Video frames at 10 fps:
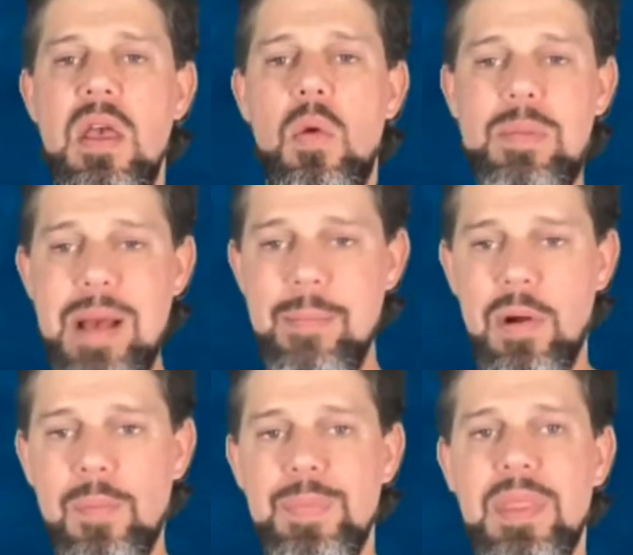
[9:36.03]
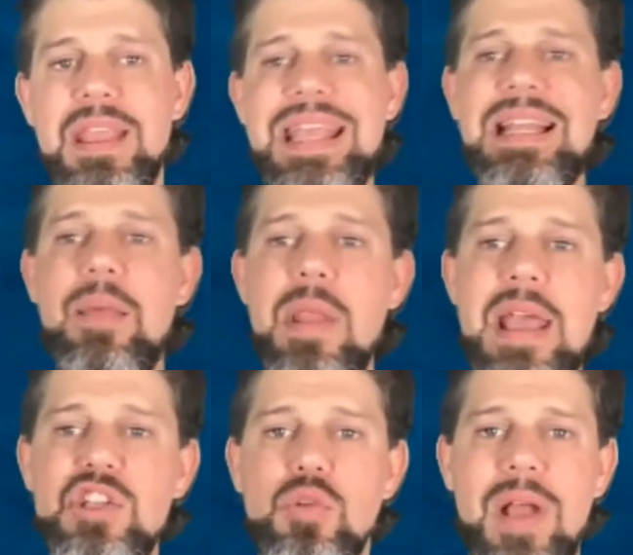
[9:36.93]
Remember,
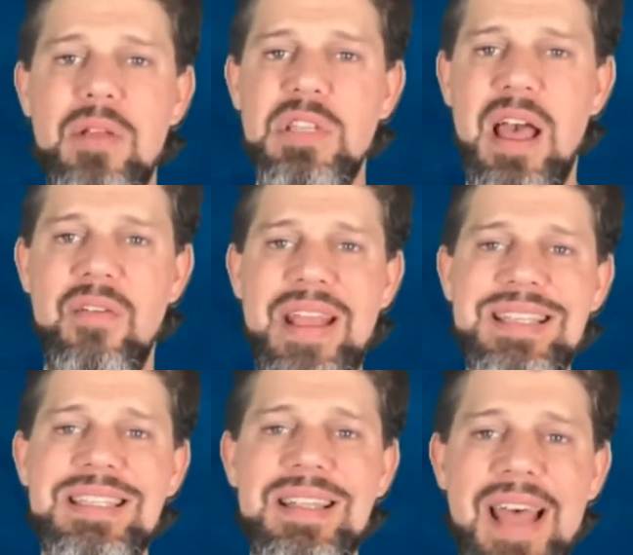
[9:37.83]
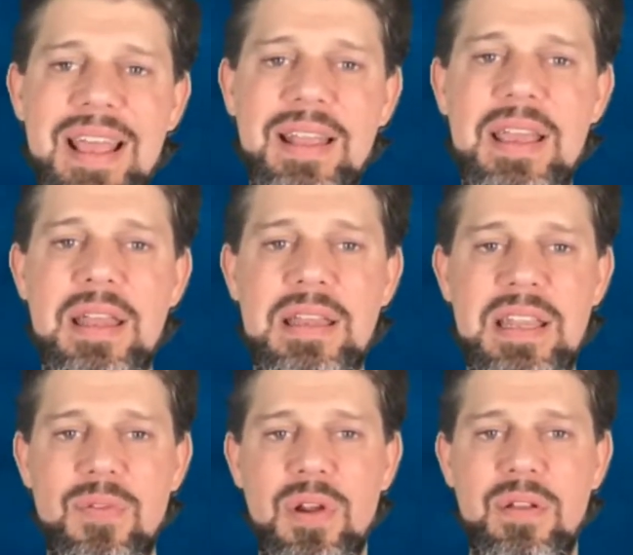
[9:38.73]
elimination rounds have a slightly
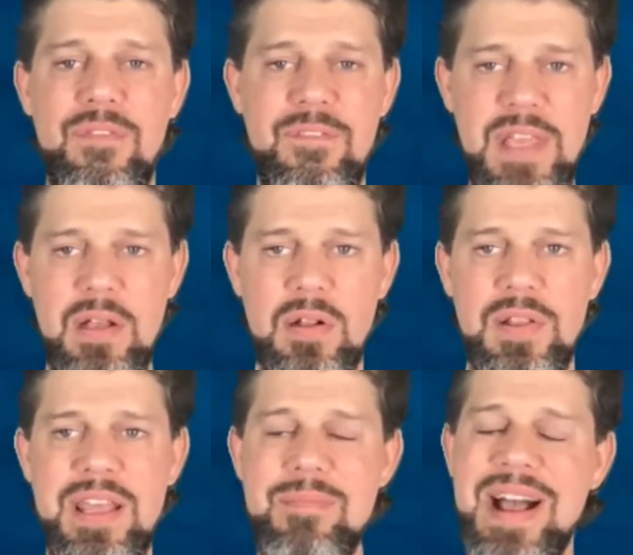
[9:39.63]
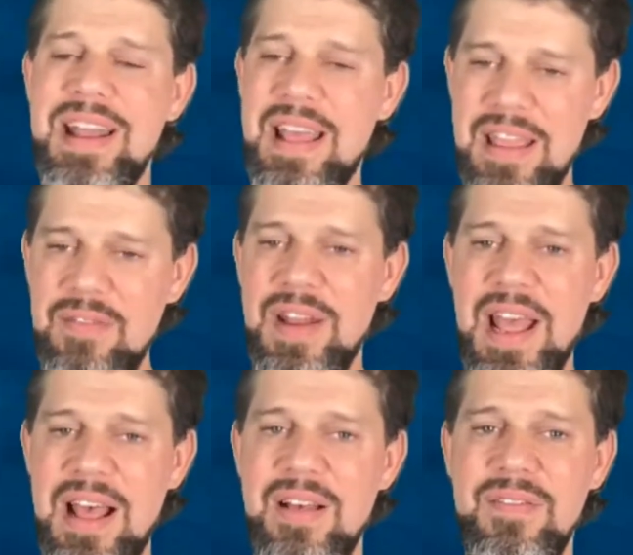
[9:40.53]
different feel. They might even
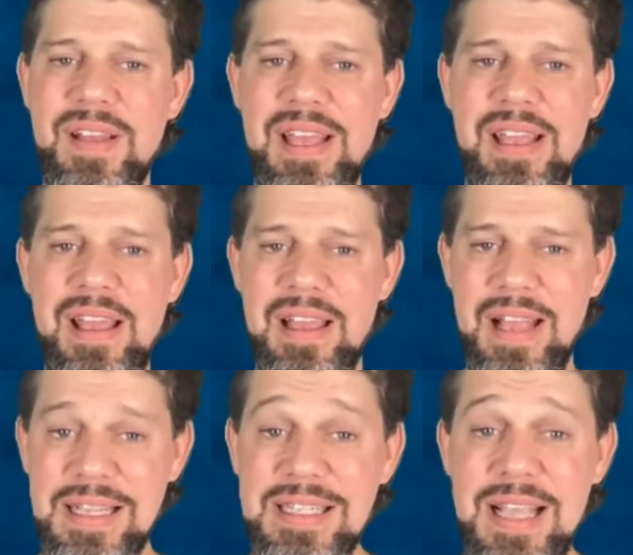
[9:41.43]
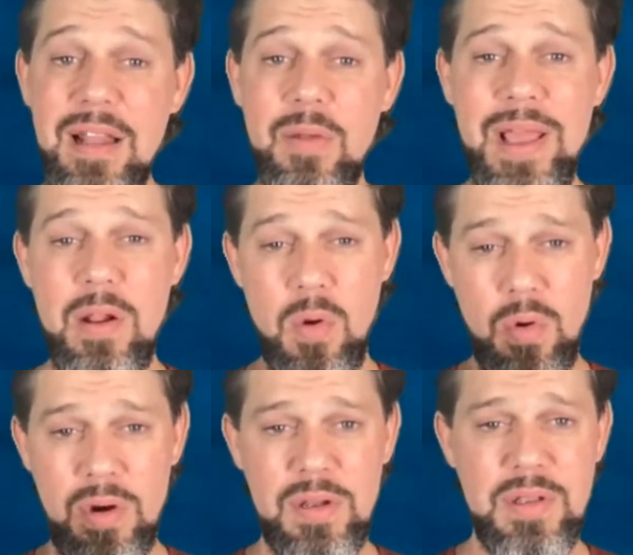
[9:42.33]
have a accelerated
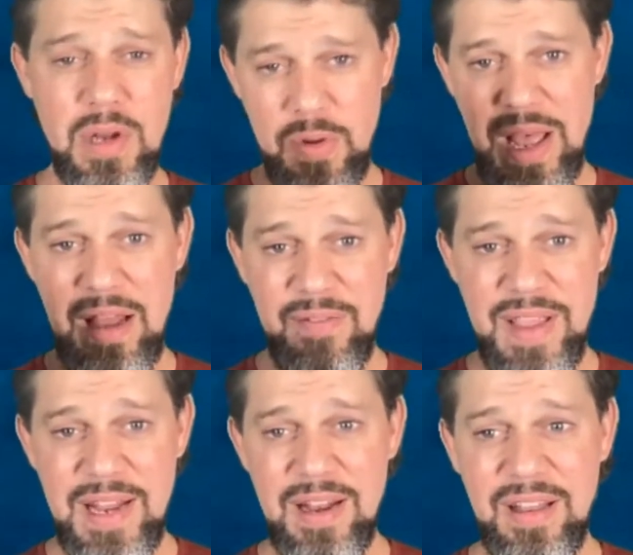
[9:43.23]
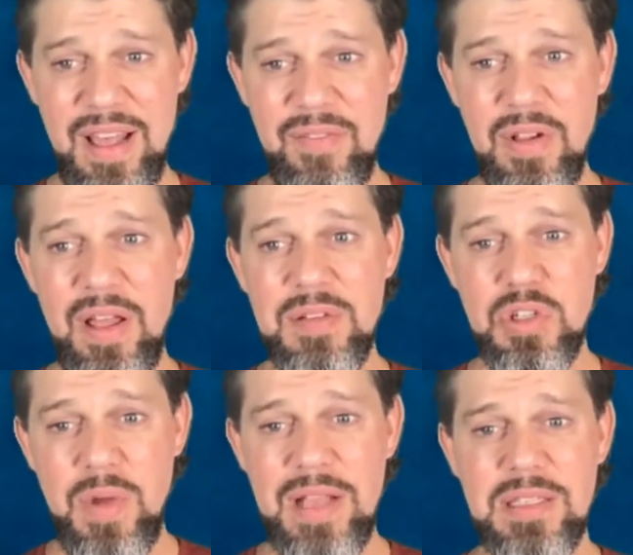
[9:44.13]
or elevated level of
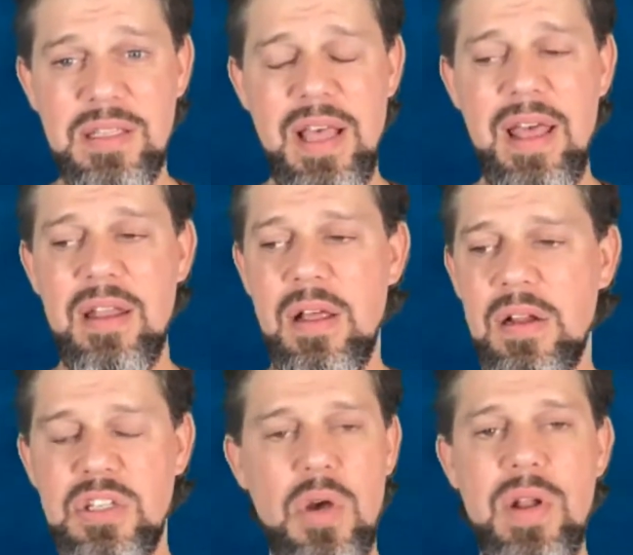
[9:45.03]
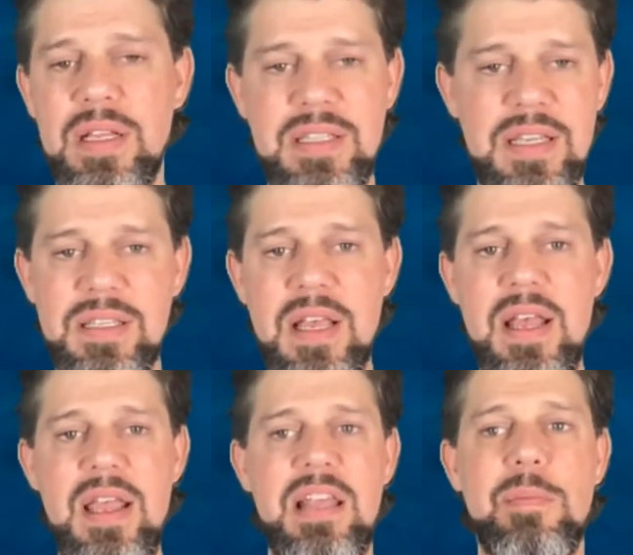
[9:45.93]
stress that don't exist
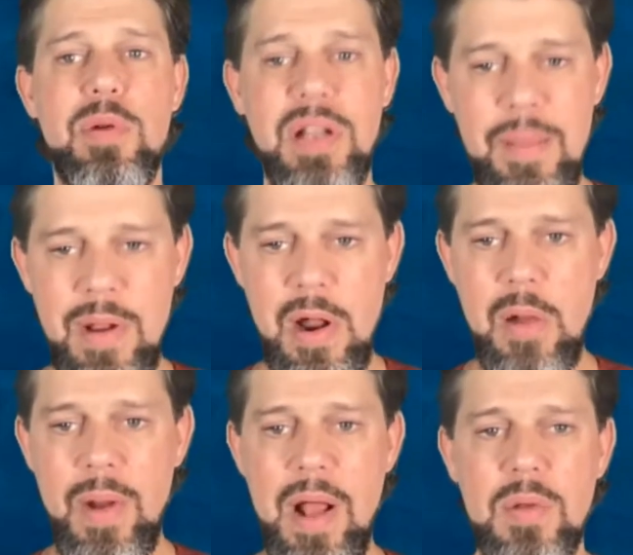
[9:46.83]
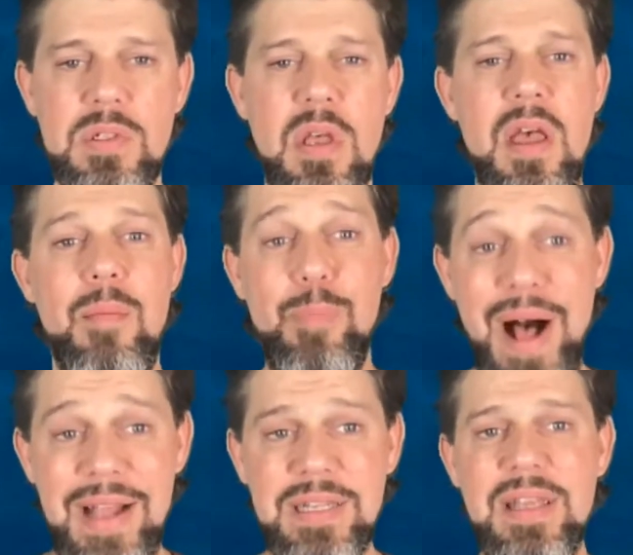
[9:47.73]
in the preliminary rounds.
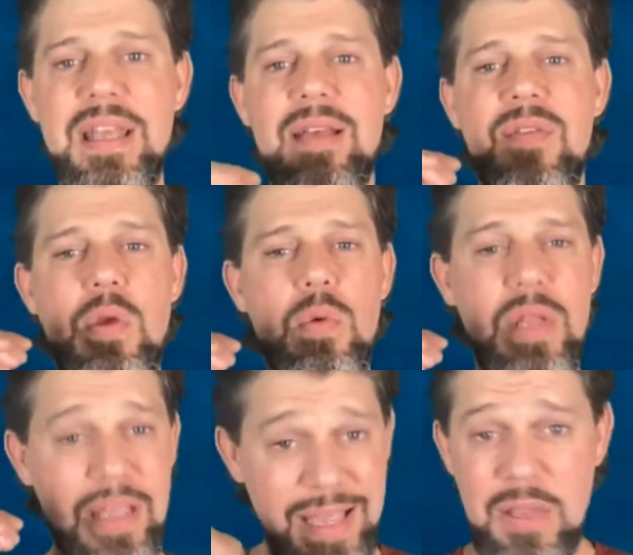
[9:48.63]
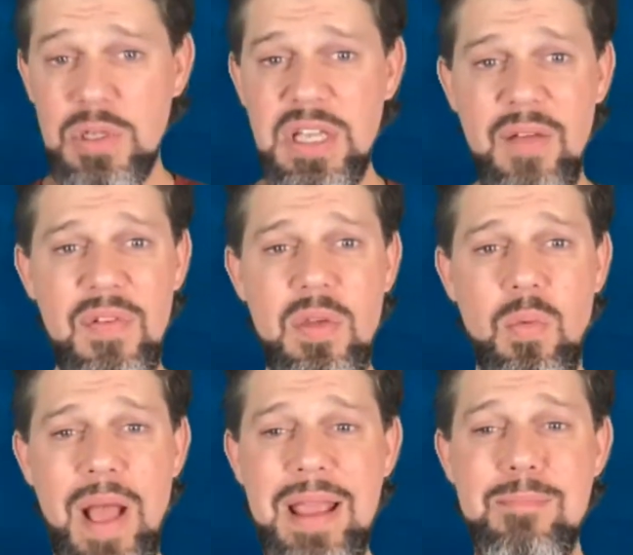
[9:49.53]
But if you get yourself in the
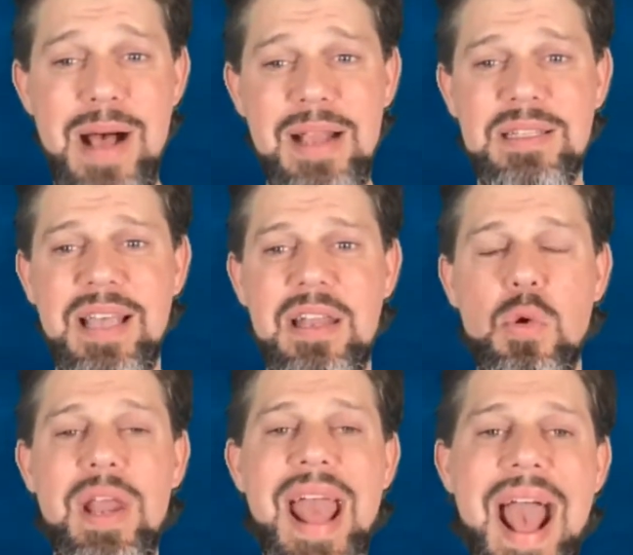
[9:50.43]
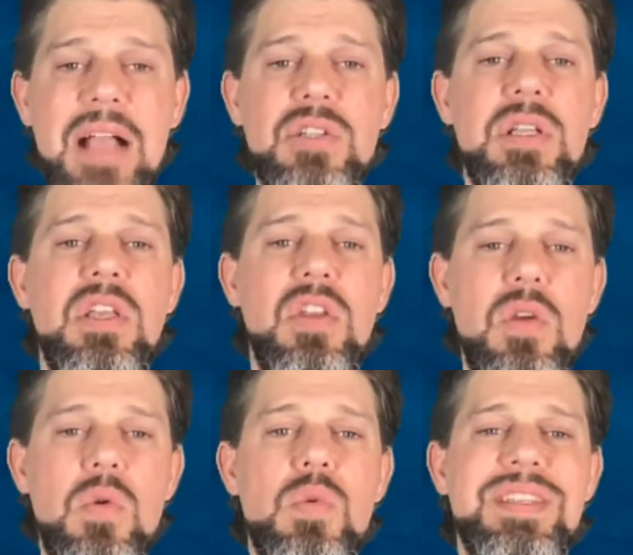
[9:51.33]
right mindset, you can actually
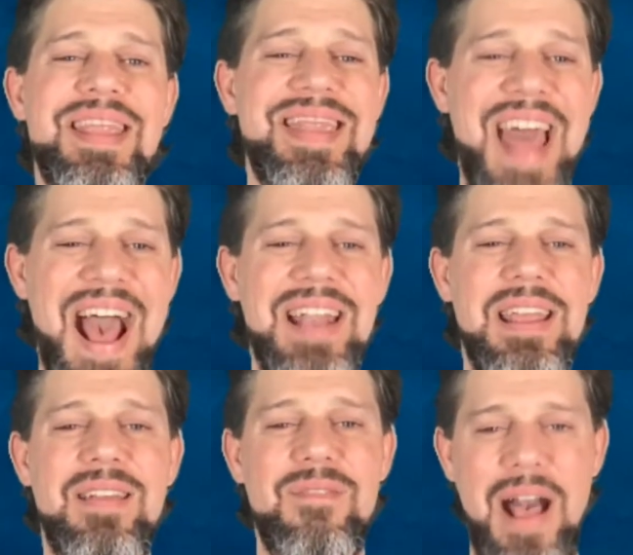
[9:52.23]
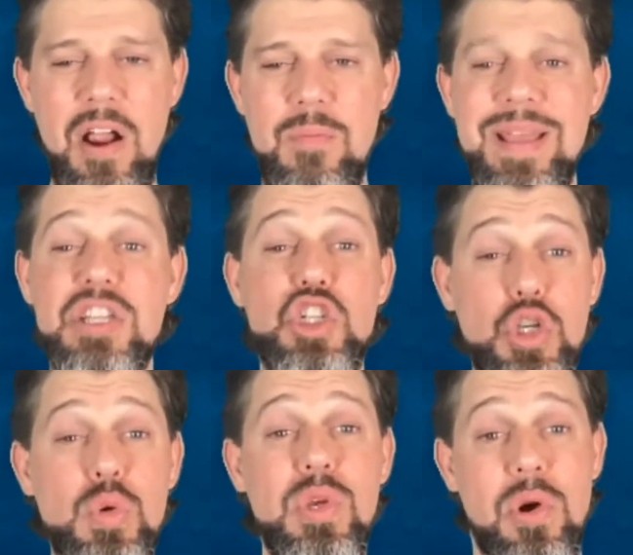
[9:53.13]
use that environment
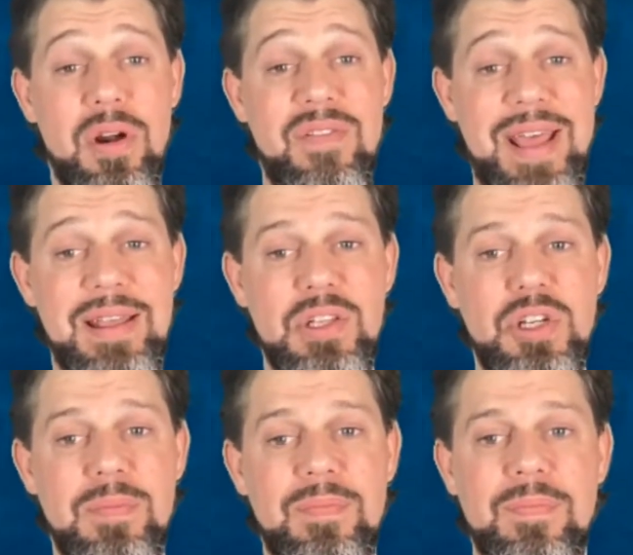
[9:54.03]
to your advantage.